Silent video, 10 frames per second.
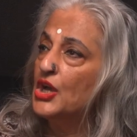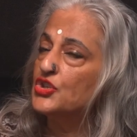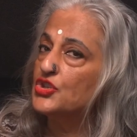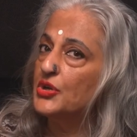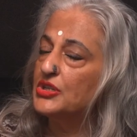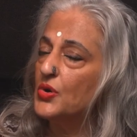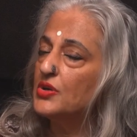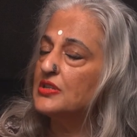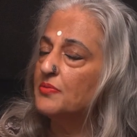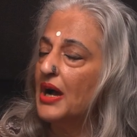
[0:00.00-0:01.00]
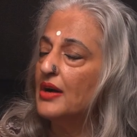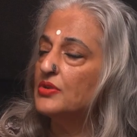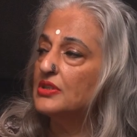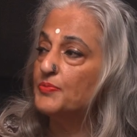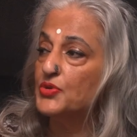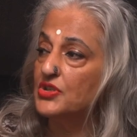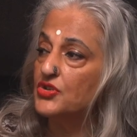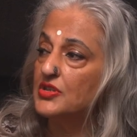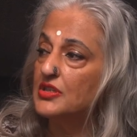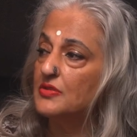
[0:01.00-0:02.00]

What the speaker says: So it talks about the positions,